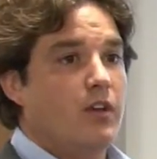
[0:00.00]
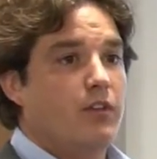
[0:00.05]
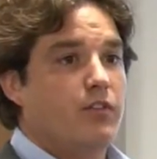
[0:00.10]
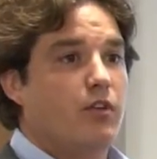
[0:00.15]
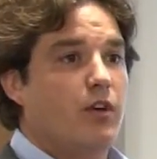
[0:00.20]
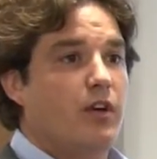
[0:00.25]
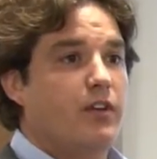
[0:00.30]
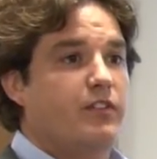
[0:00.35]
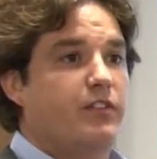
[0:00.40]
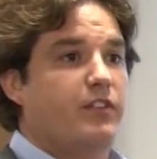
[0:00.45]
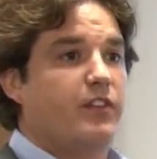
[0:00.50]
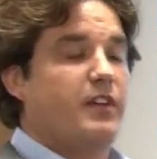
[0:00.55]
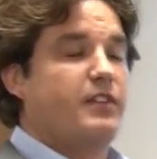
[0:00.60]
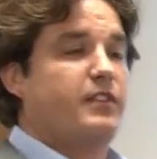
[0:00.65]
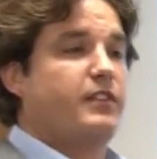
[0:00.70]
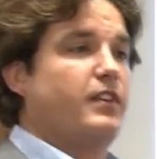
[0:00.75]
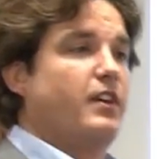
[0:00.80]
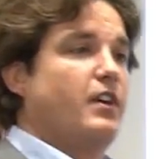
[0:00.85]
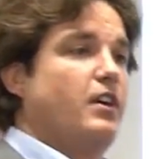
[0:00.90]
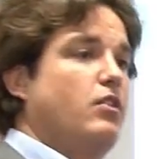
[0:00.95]
So it's,
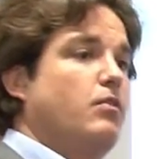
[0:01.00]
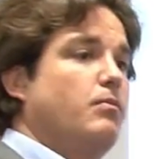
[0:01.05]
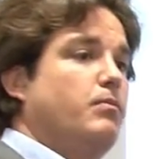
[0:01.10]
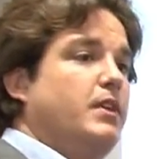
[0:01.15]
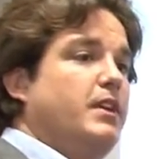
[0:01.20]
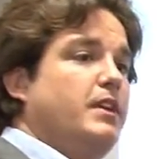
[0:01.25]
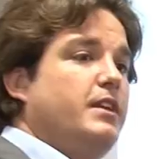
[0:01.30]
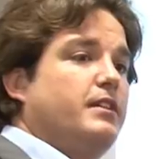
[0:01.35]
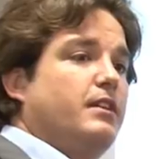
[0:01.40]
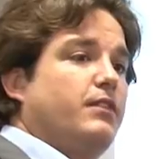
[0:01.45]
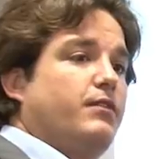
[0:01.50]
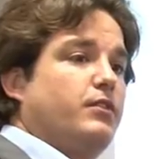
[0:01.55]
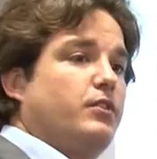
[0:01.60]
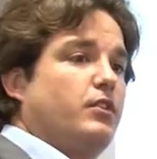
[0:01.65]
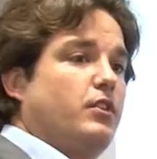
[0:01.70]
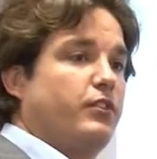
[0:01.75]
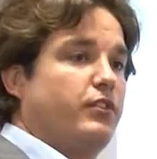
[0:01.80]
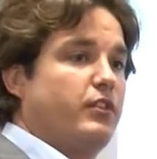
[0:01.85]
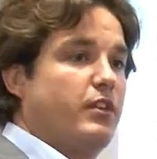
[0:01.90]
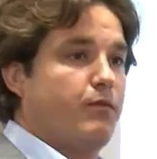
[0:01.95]
it's a completely
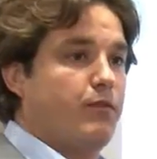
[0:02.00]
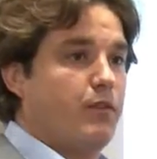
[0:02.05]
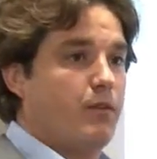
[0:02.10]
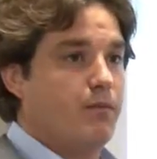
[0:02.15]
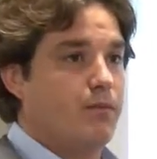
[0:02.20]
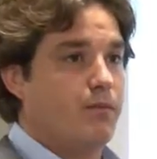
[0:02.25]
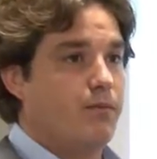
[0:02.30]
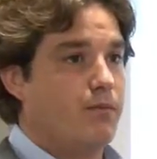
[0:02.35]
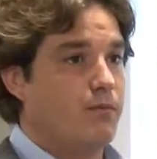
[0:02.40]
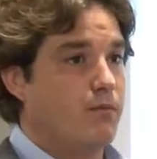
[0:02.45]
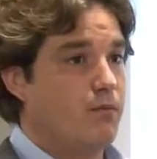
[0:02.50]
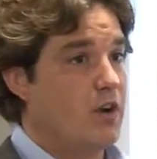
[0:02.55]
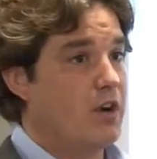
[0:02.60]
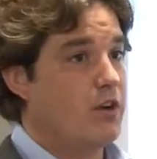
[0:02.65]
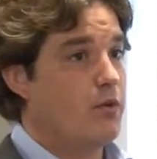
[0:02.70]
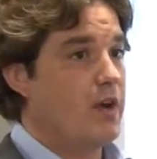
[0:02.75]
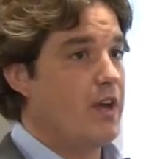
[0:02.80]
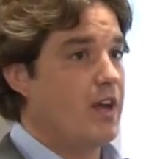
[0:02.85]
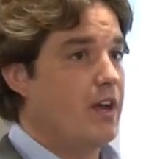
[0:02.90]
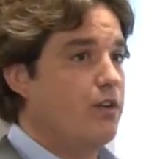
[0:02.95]
different concept from
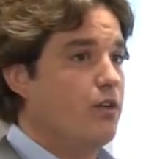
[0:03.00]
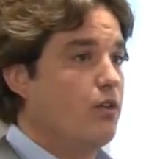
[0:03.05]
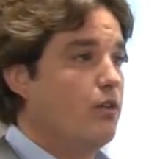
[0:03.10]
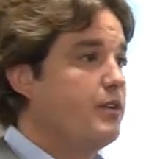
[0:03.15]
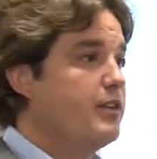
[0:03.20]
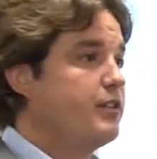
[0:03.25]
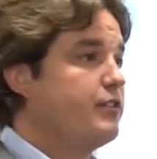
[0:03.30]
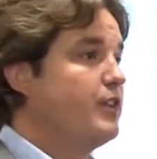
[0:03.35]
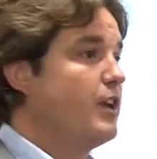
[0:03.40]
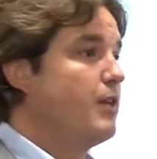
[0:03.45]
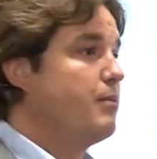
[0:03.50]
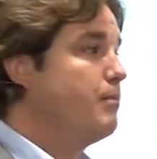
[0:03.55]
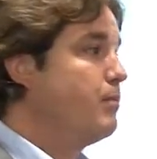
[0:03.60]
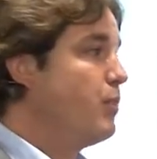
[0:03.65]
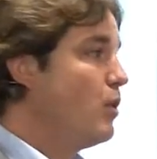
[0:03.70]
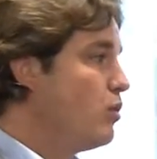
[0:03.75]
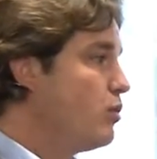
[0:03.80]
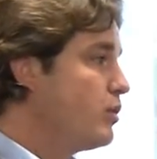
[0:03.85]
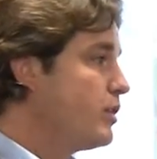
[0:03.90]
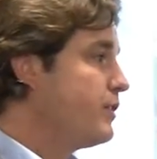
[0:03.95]
what we are known. It's not
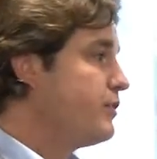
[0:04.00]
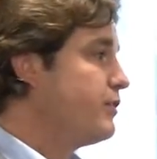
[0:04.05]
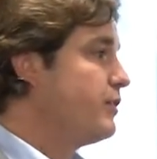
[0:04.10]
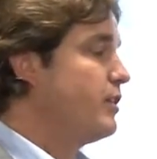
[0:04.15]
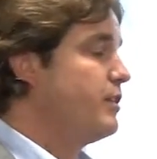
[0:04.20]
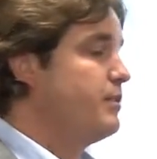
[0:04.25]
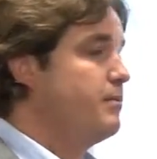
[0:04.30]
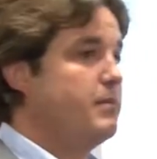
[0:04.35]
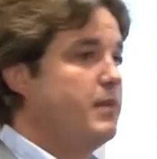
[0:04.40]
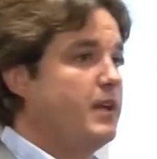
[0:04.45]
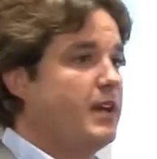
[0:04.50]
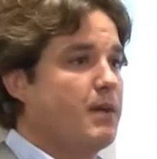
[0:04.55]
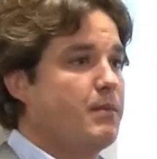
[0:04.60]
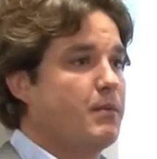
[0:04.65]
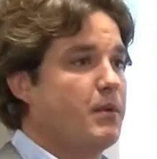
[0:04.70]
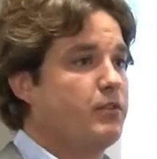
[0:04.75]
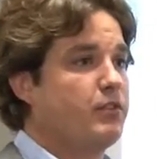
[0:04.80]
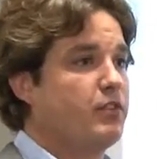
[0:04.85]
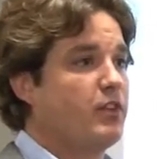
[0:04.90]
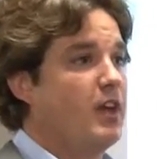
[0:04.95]
bulk, it's not in big
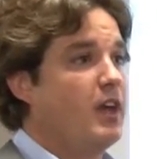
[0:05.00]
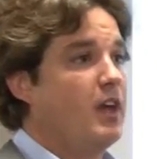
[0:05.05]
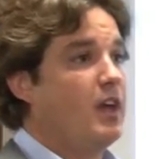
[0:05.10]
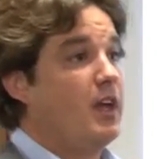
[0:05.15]
amounts.